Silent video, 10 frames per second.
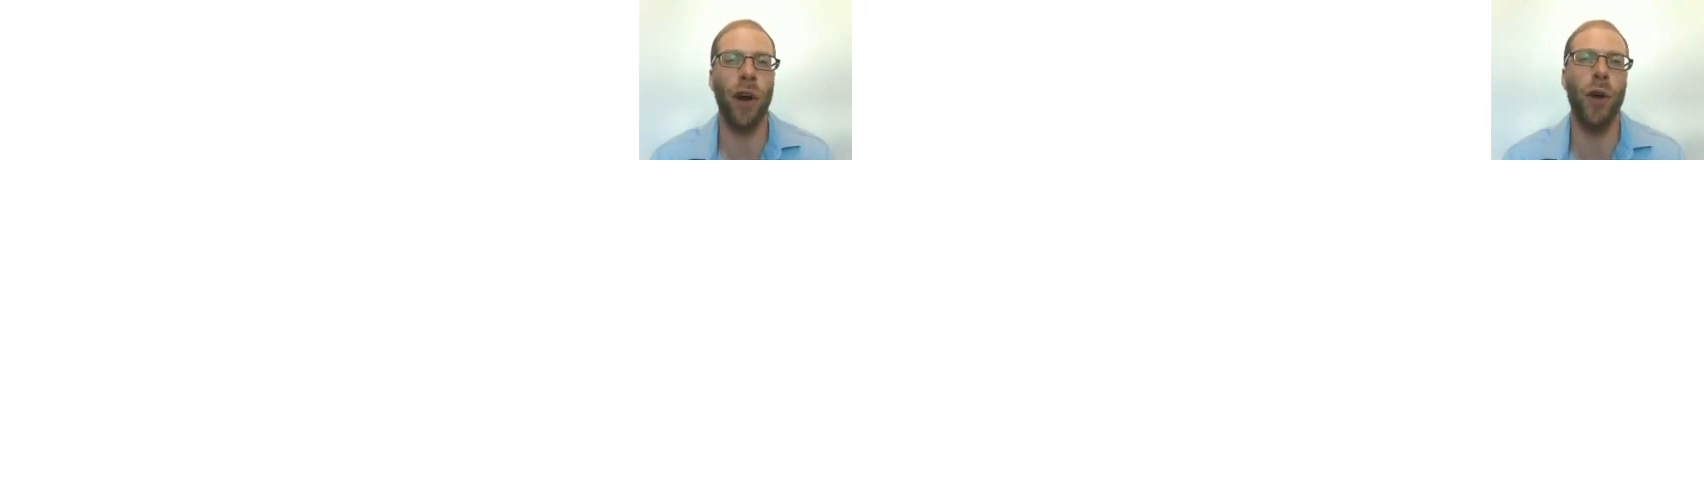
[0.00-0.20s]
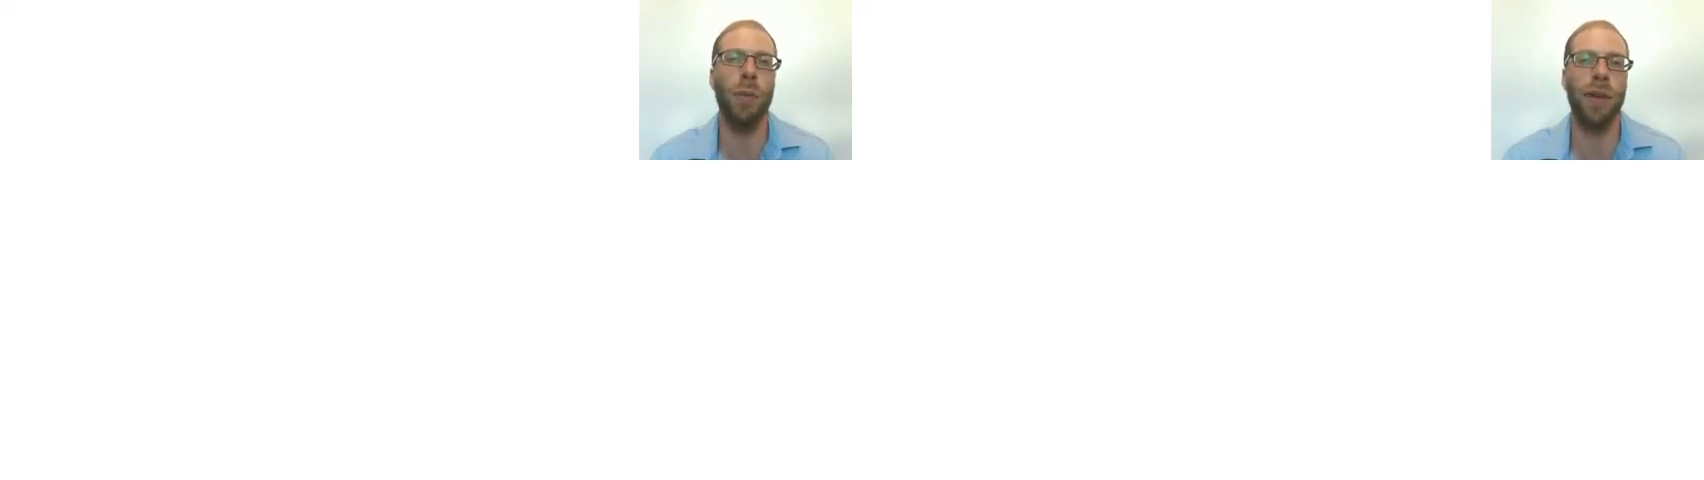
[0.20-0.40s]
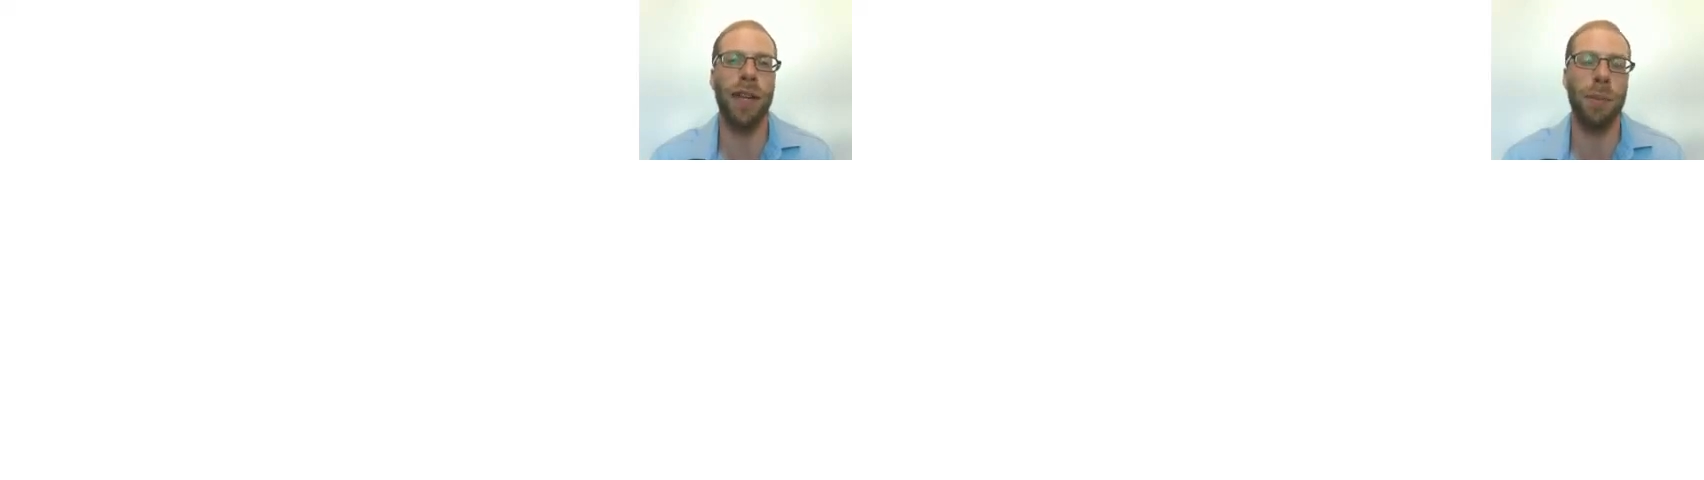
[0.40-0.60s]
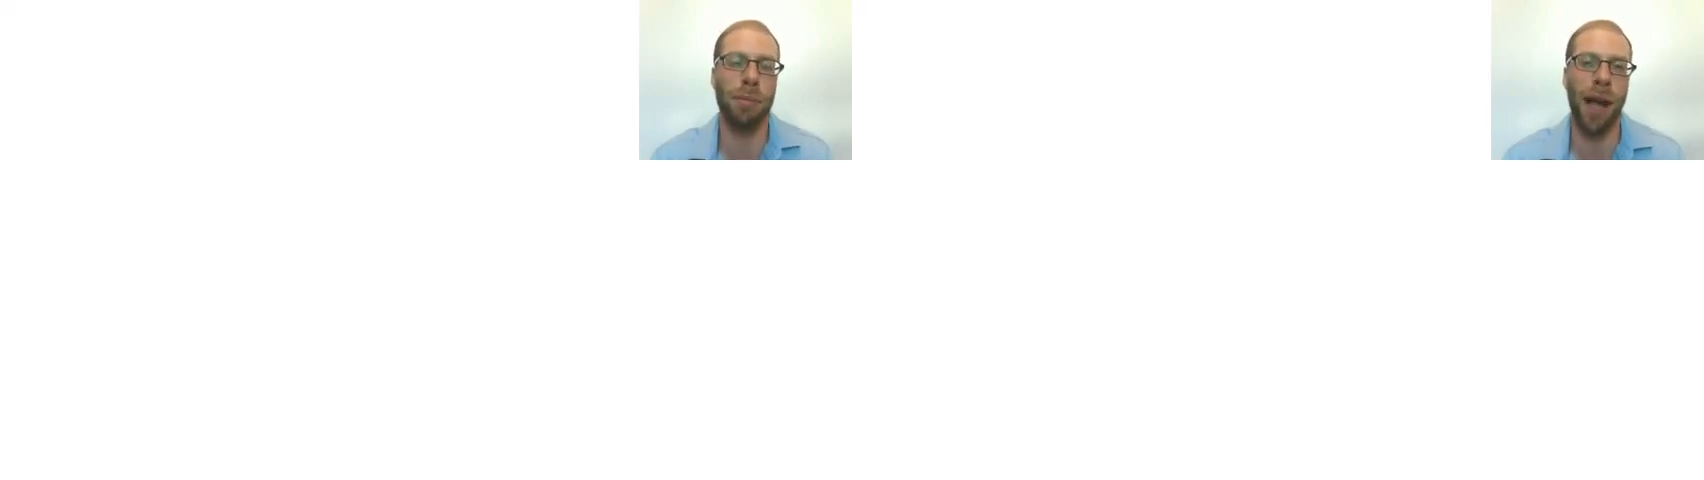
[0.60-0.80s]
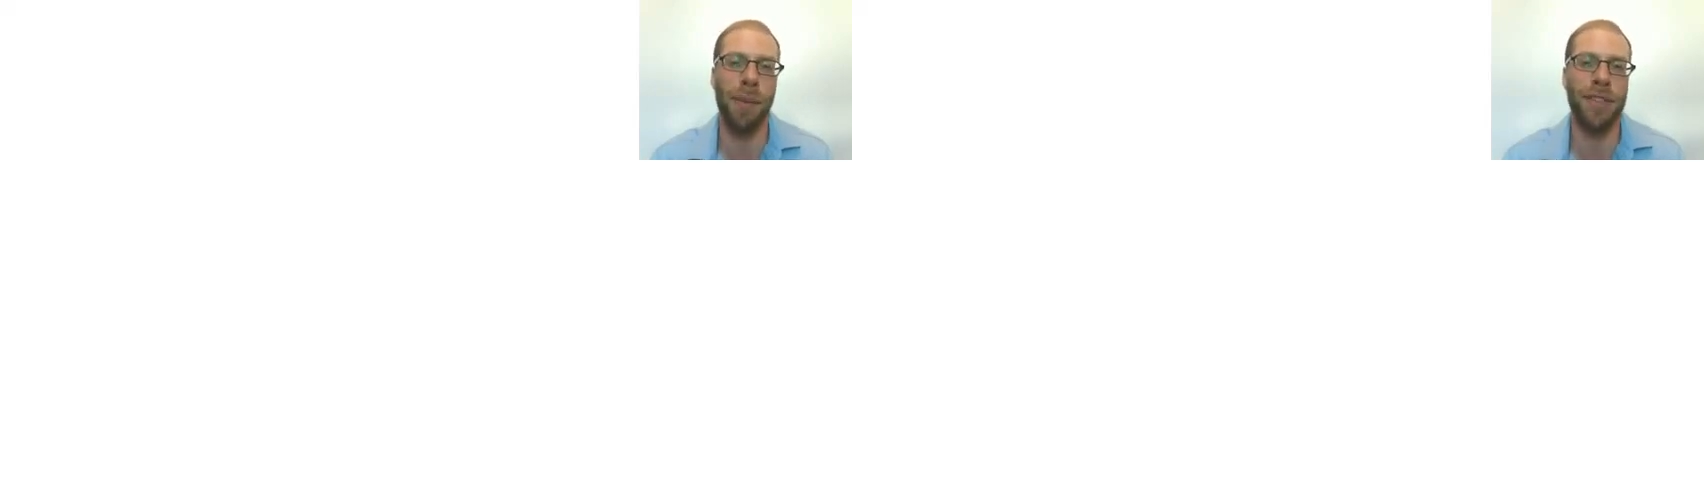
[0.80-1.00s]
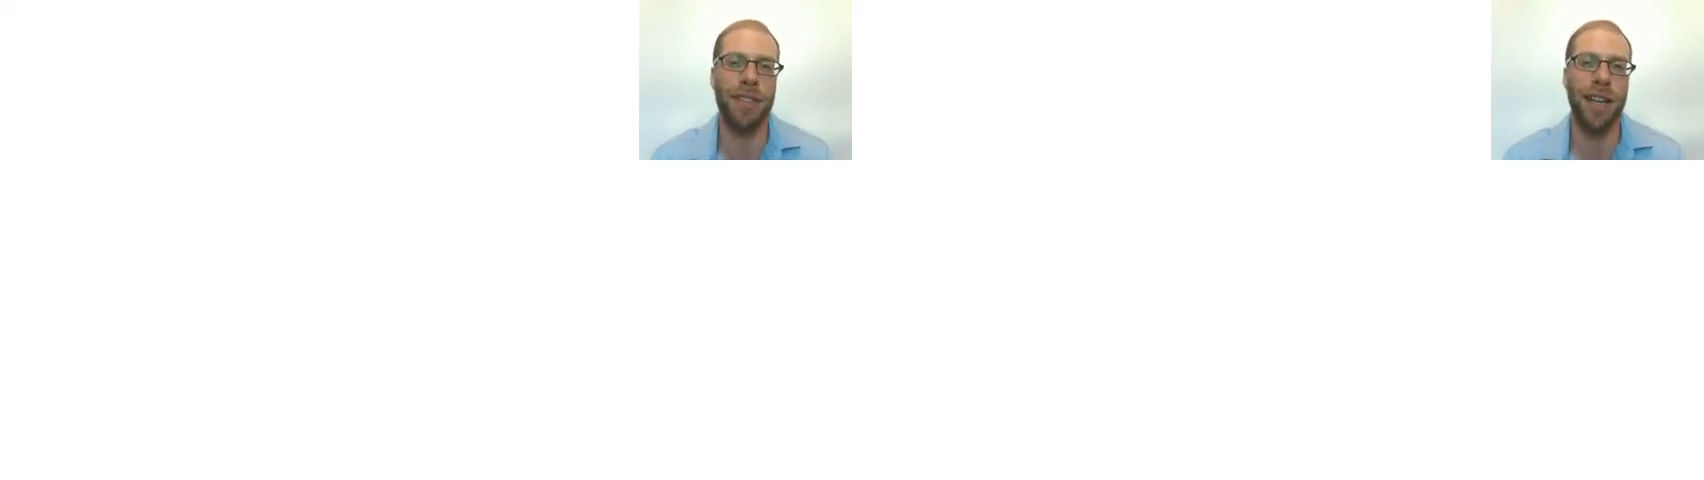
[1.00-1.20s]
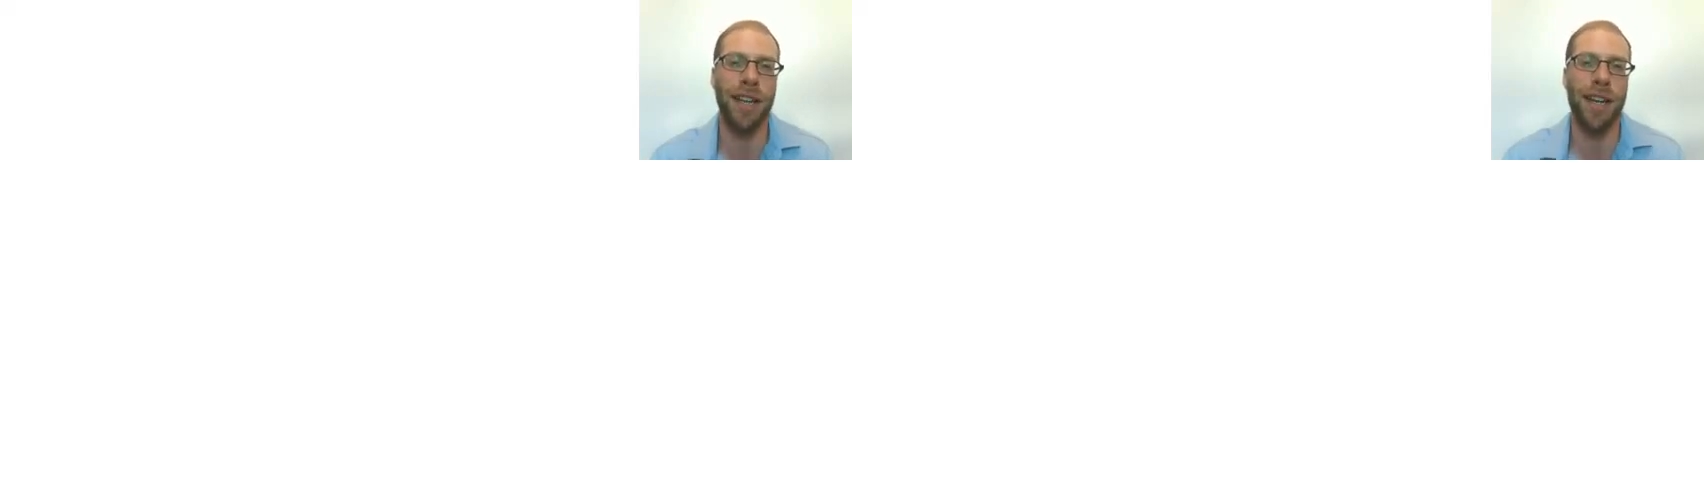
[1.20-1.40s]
hope in the promise